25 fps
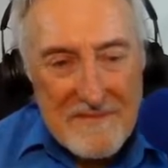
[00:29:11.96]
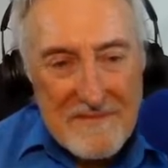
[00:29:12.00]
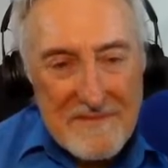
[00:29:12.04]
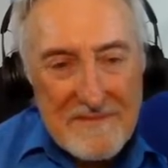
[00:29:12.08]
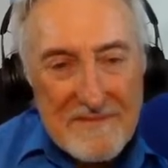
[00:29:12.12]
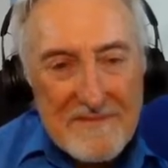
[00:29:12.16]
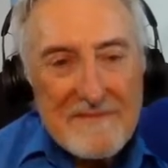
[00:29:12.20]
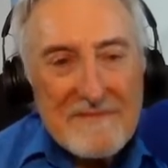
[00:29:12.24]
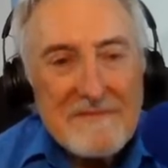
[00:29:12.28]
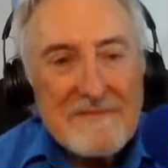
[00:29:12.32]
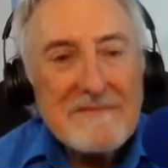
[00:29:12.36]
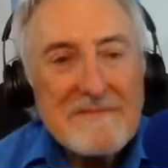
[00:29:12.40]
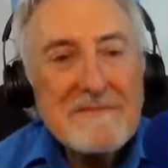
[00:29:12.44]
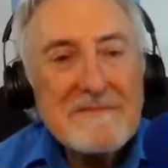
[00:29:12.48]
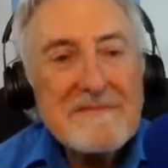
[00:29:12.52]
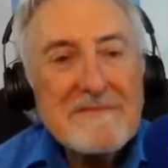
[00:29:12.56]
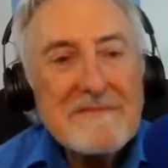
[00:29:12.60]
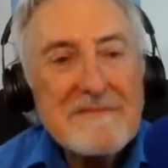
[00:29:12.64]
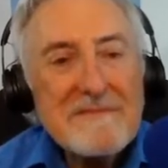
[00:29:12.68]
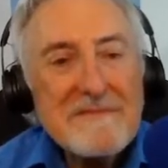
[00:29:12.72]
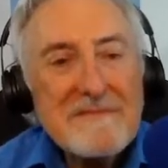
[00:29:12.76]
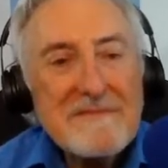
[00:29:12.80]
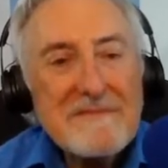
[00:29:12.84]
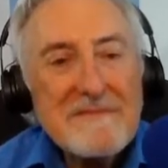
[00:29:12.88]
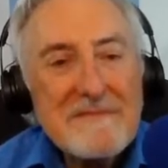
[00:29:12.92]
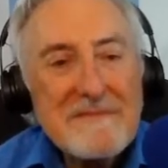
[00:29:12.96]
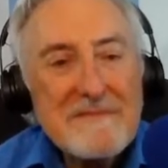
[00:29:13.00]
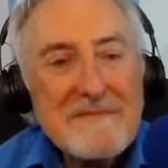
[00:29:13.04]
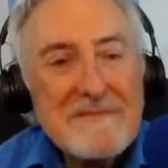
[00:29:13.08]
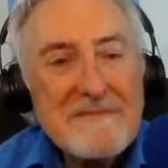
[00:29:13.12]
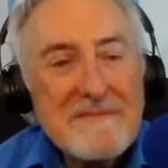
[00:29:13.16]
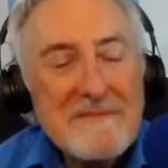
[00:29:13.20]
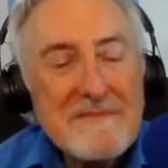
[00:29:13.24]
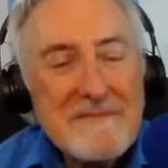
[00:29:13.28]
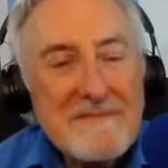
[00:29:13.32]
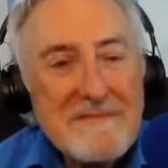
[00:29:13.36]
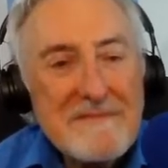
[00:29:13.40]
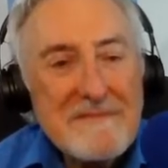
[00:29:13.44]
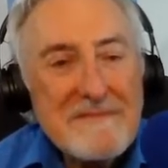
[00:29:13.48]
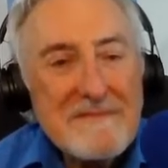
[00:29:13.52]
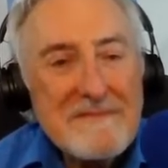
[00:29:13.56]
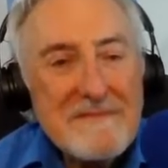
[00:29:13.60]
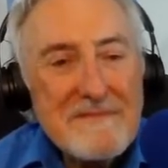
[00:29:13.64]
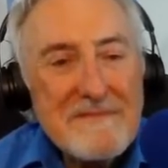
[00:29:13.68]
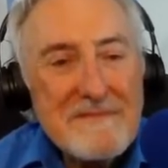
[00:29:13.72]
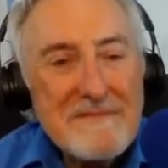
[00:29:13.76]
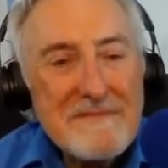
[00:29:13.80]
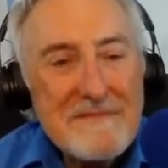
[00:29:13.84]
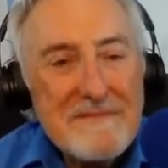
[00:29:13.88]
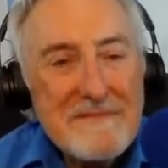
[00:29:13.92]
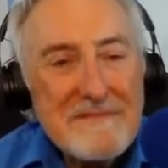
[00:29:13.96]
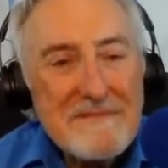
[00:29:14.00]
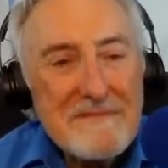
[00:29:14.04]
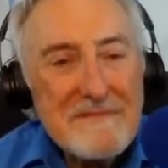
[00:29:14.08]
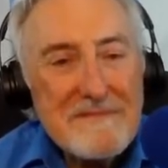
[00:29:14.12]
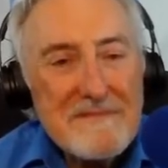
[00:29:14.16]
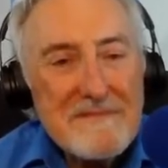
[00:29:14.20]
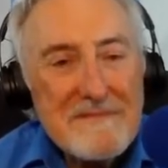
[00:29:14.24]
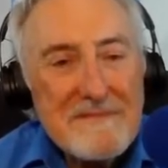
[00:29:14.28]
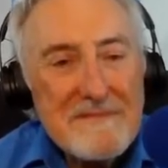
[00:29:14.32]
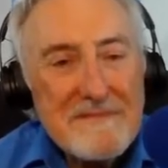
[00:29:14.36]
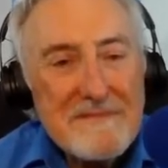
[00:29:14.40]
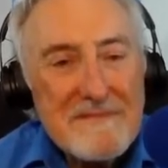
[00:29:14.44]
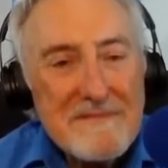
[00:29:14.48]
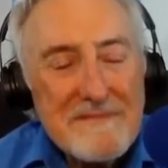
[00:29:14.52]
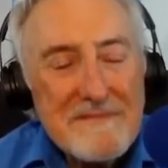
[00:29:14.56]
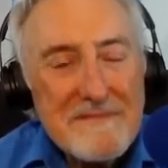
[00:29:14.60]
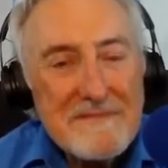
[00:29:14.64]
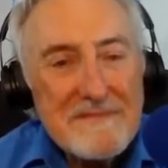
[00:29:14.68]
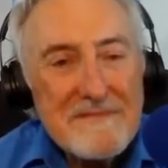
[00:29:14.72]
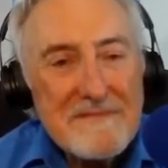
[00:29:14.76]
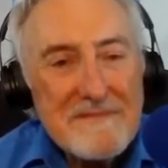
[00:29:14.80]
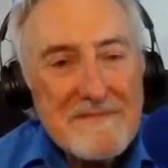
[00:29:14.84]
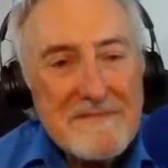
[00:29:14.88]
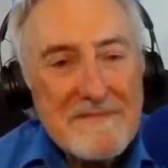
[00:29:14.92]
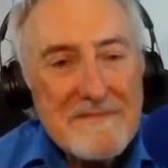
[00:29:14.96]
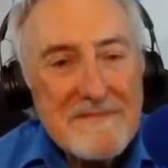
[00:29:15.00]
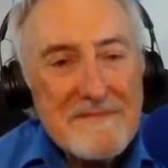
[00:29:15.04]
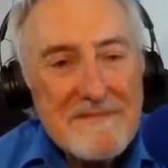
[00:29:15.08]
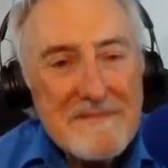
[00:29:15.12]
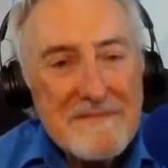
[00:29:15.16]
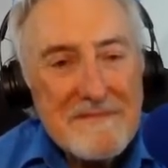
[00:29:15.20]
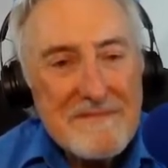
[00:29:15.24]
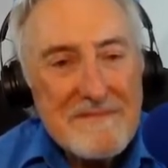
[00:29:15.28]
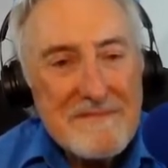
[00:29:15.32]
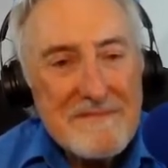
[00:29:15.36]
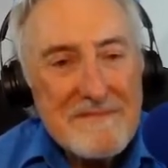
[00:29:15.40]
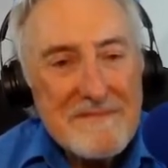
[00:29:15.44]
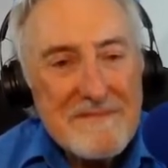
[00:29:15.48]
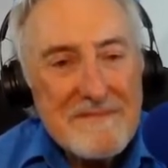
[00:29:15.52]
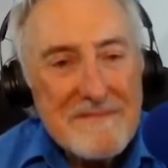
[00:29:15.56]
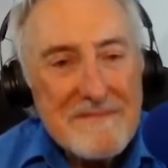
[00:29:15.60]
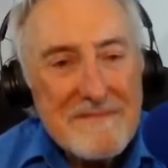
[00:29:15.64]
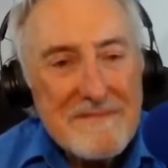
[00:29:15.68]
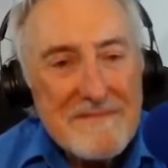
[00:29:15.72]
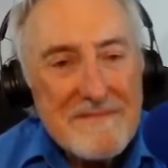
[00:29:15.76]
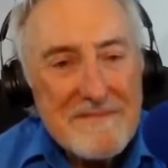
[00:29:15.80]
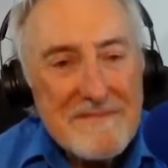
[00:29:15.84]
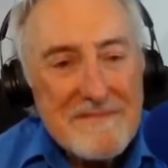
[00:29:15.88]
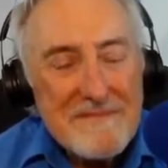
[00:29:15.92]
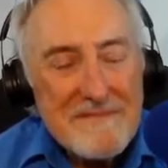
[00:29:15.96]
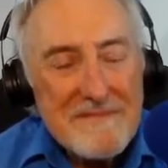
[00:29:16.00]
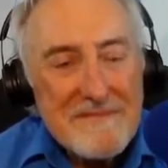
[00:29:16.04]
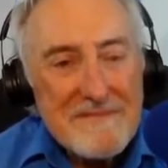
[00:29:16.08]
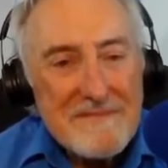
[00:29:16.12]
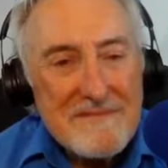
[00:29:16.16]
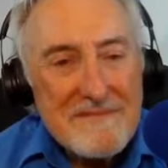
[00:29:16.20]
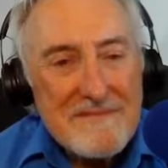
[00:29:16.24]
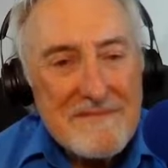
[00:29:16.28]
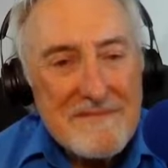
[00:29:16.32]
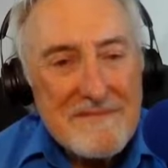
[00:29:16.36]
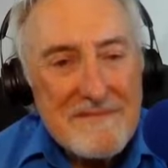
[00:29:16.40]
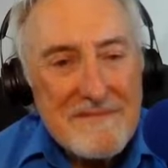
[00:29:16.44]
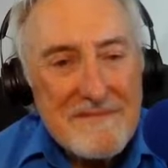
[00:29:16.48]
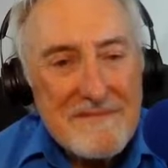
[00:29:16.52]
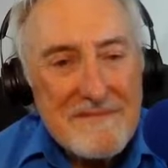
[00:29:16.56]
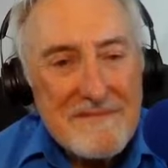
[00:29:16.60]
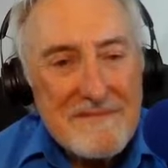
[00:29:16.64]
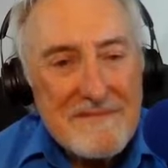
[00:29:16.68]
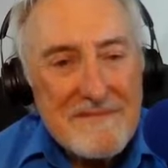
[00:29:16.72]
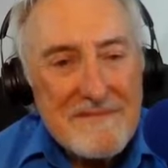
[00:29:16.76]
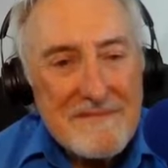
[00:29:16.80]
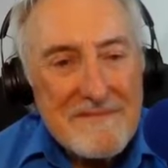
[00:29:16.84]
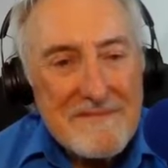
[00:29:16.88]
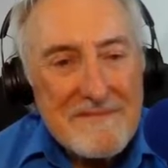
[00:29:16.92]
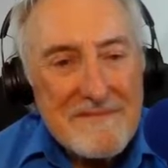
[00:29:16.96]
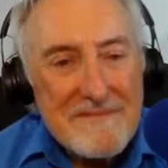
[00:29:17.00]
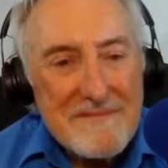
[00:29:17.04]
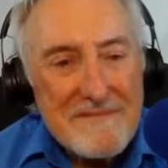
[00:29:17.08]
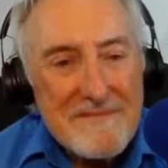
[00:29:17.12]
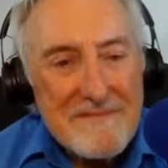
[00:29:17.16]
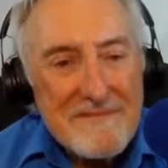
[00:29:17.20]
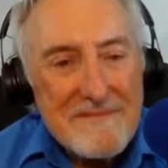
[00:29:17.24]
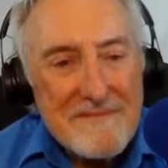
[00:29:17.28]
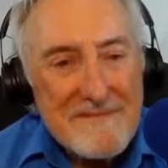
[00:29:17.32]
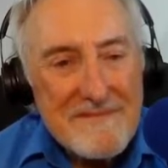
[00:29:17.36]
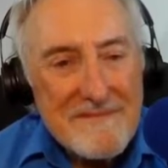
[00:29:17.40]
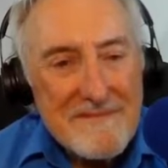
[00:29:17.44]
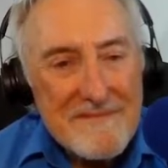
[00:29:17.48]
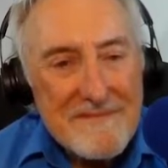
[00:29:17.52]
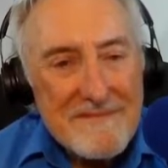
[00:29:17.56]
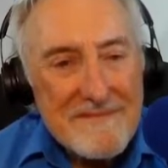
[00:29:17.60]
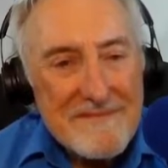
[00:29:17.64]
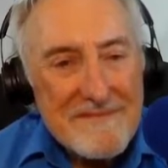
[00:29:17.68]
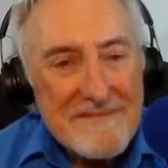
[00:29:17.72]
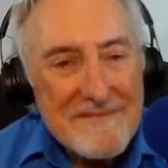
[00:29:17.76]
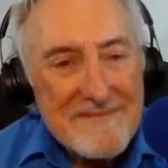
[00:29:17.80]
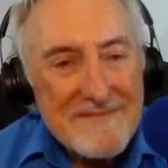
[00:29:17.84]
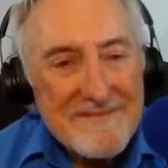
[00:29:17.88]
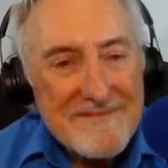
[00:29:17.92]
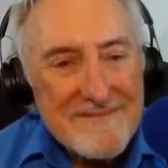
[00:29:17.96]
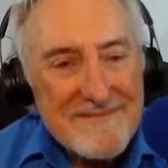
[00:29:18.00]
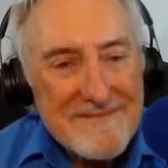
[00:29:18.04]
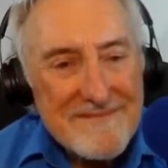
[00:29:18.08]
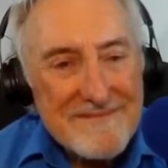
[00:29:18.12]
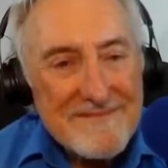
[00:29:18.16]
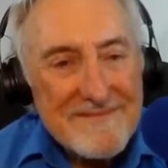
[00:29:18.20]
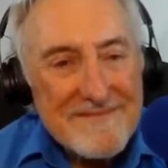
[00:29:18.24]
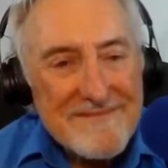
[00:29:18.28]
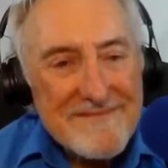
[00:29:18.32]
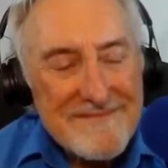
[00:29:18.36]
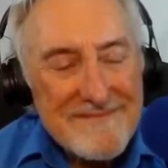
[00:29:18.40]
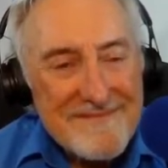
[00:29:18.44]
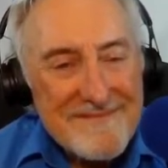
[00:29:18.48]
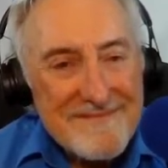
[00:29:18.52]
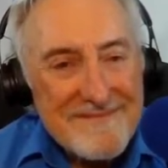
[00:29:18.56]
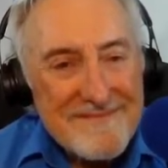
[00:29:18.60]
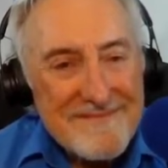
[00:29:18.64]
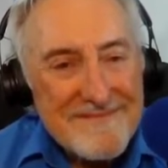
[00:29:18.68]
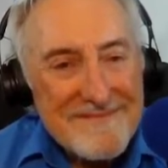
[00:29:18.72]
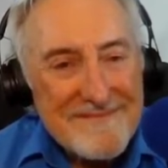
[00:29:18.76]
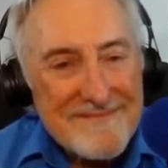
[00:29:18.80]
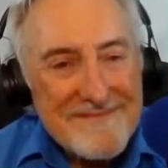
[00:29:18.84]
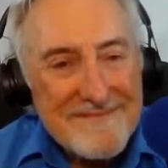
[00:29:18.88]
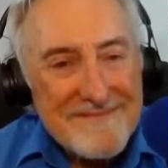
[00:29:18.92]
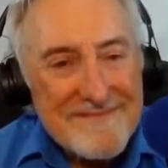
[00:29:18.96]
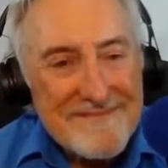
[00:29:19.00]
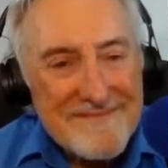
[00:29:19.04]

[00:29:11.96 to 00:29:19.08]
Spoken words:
(silent)